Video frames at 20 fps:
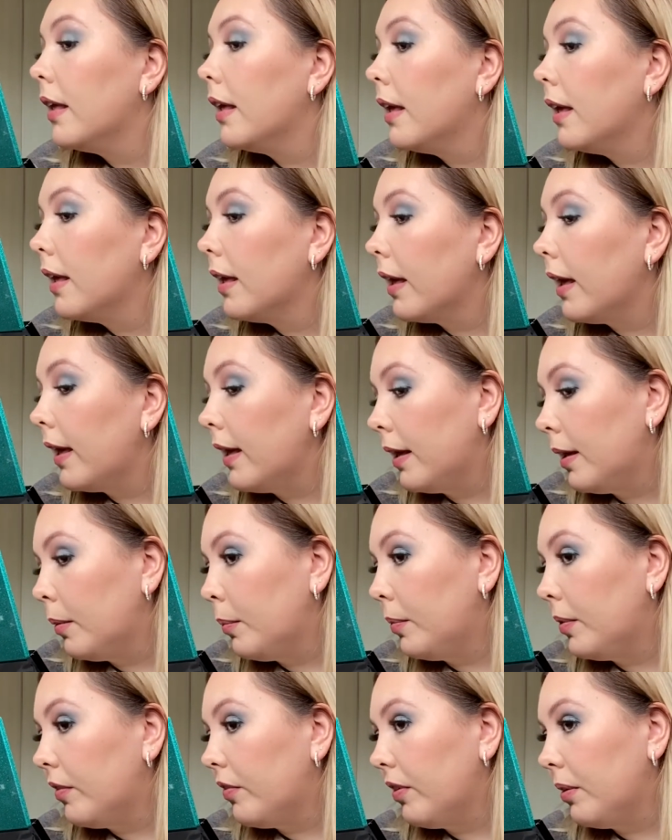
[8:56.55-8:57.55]
The
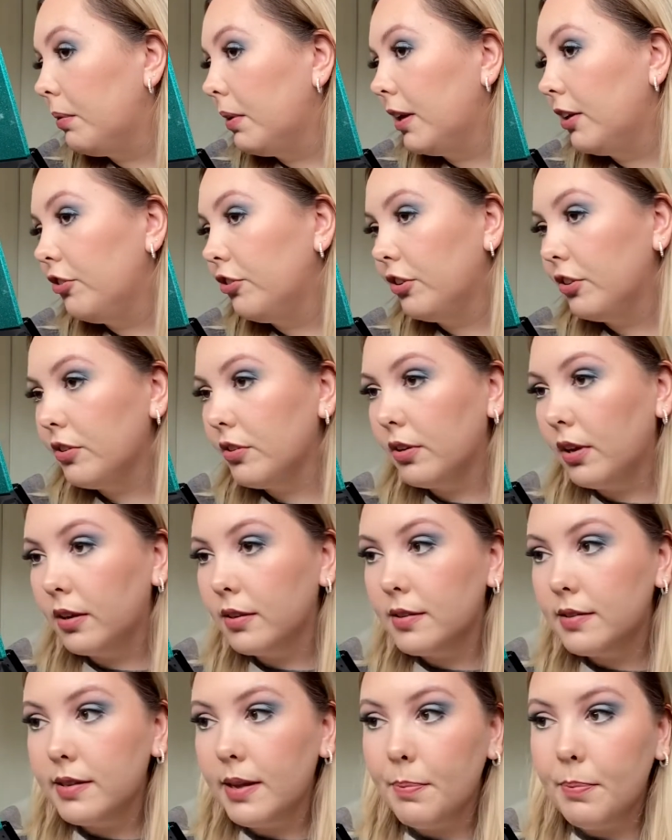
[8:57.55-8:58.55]
foundation's not
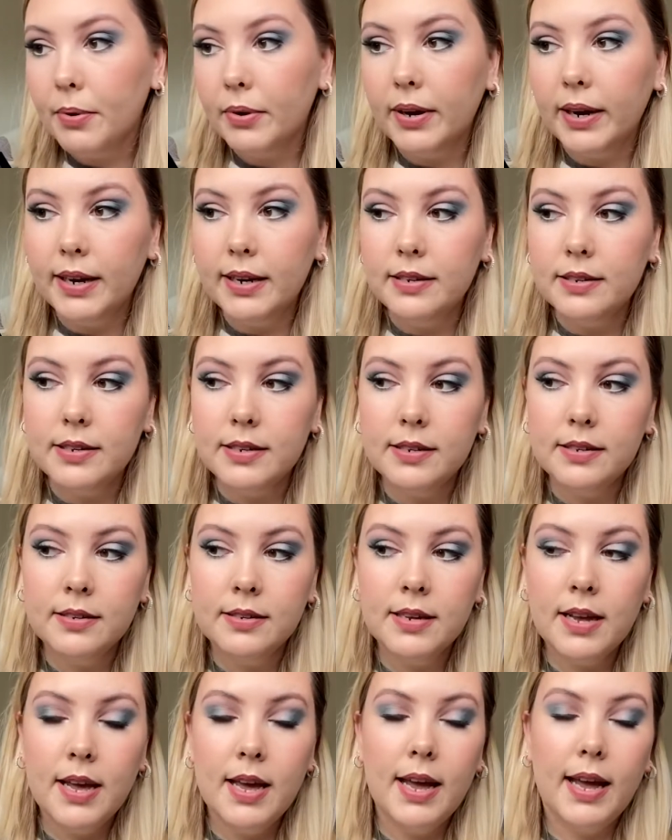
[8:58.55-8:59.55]
separated.
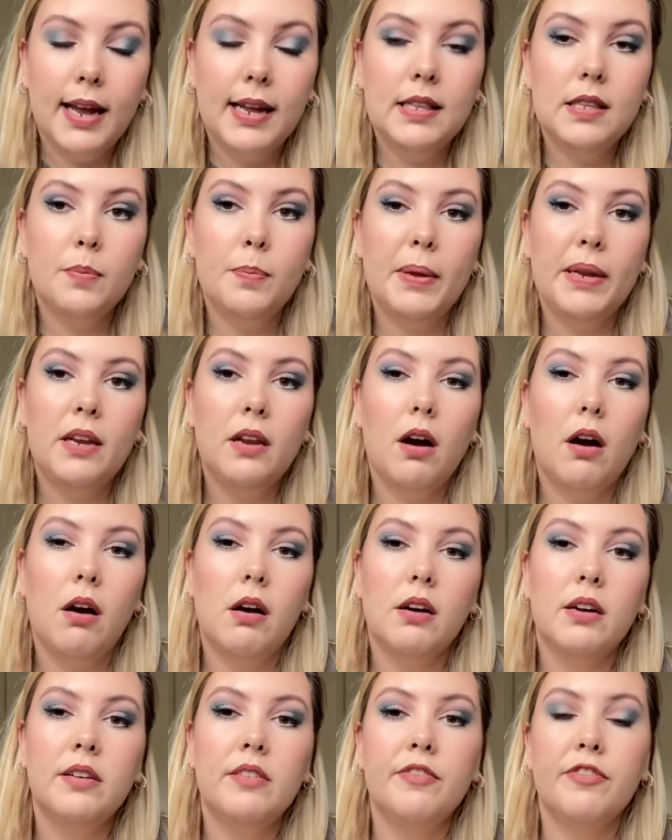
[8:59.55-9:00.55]
It's been on
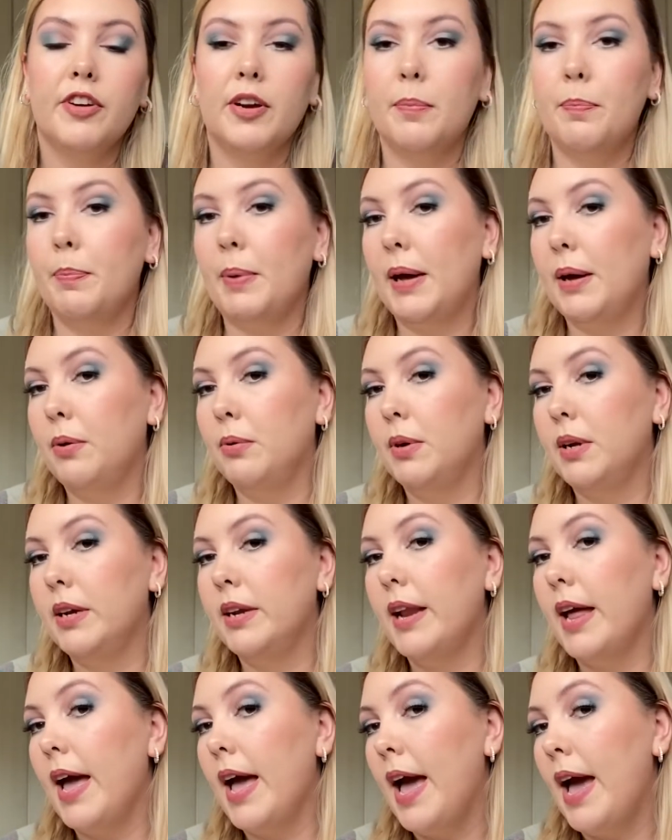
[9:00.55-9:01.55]
for about an
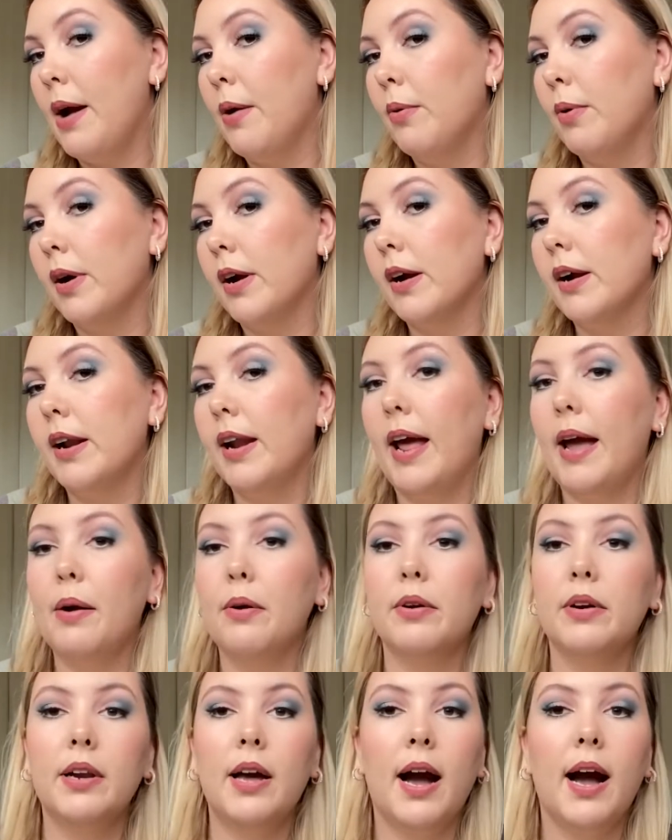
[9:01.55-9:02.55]
hour and a
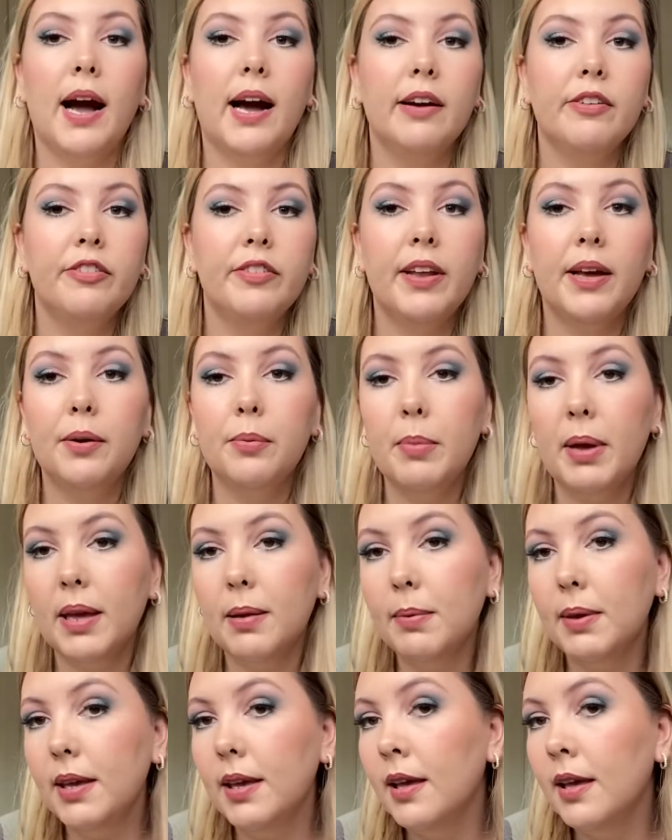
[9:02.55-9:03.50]
half now maybe.